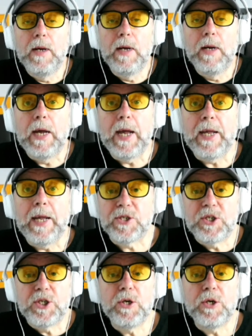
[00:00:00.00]
It's
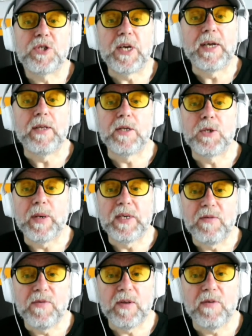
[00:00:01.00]
Tuesday, the
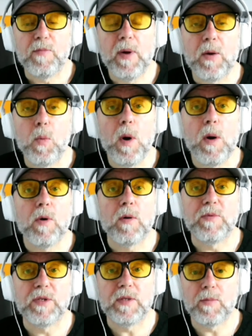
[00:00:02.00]
25th of May.
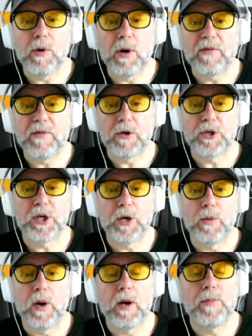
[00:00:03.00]
Welcome to the Breakfast
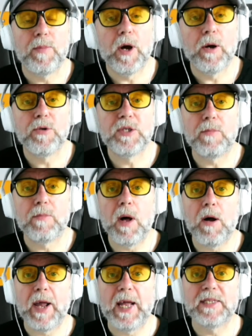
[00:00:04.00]
Show. I'm your host,
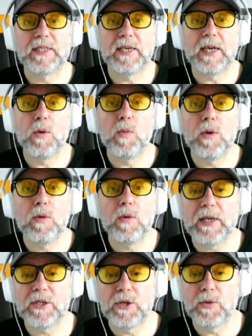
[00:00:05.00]
Mark Anthony, and we'll
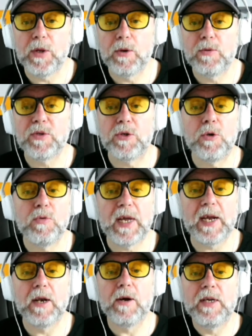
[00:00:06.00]
get to those news
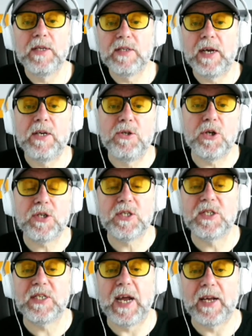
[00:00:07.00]
headlines in just a
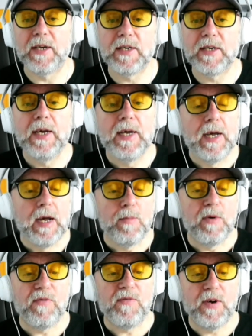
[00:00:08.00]
second.
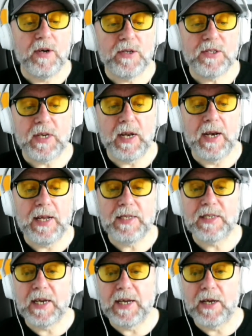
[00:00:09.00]
But first,
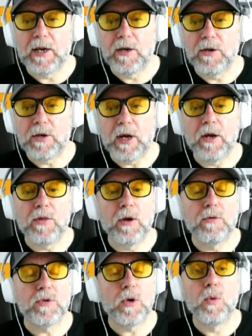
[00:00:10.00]
let's take a look at
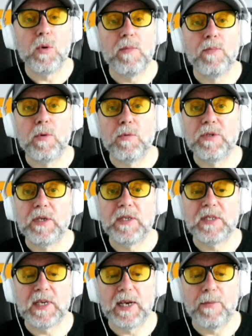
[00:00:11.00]
those
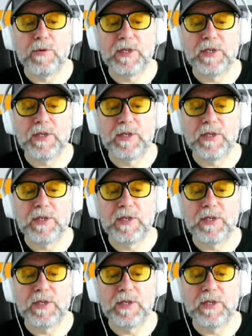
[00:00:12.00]
all-important celebrity